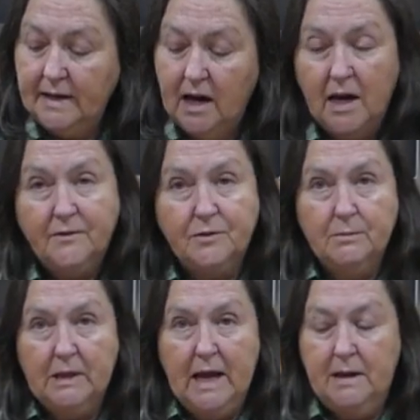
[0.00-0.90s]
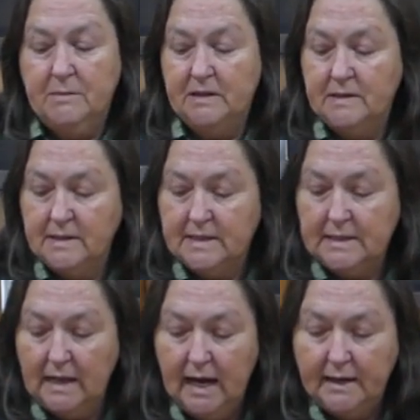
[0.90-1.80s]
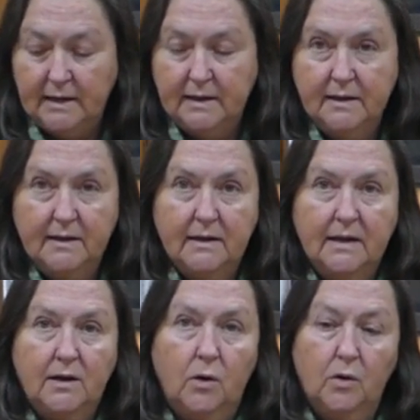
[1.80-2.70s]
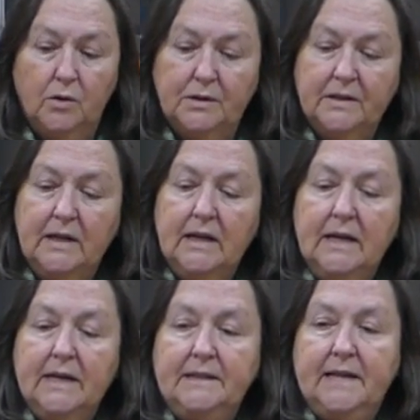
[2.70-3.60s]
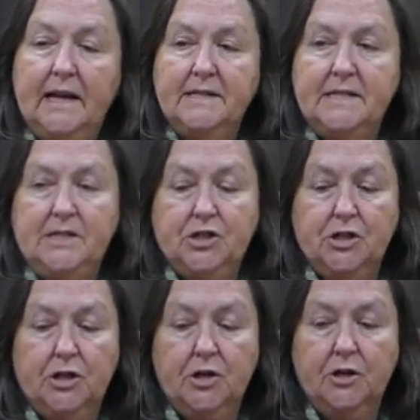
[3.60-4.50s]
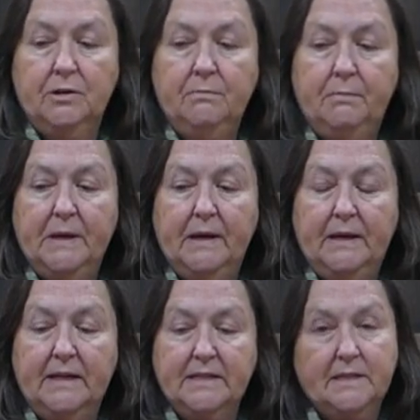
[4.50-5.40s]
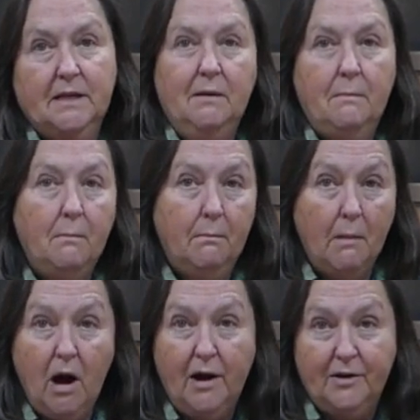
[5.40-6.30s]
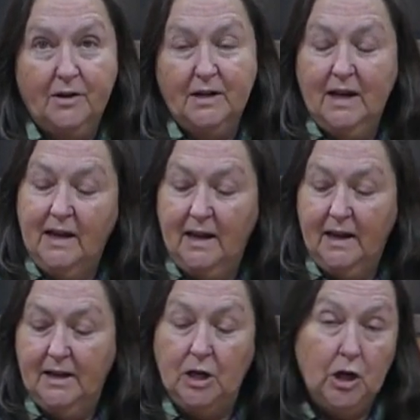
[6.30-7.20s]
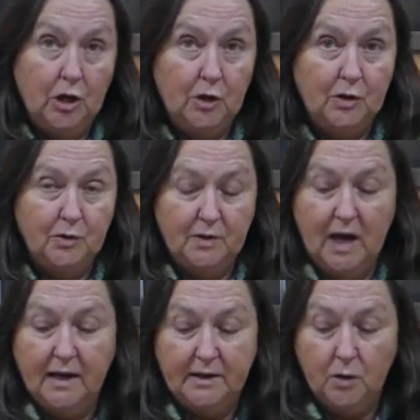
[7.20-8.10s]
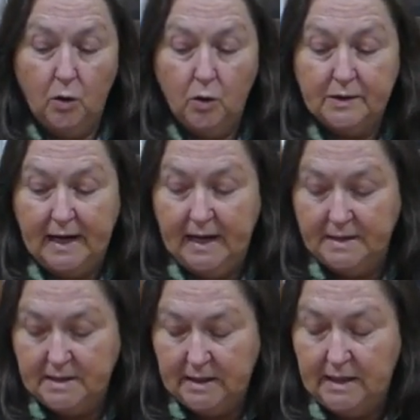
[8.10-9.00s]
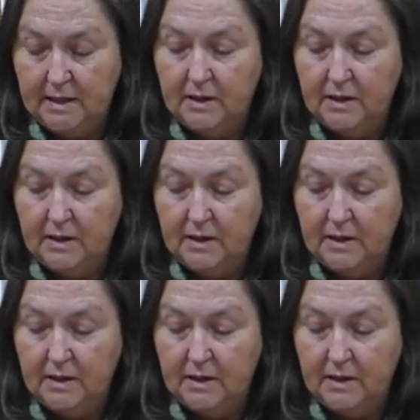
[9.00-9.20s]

I got it from Layman's. It's like an old daisy churn, but it's modern and new, not an old antique.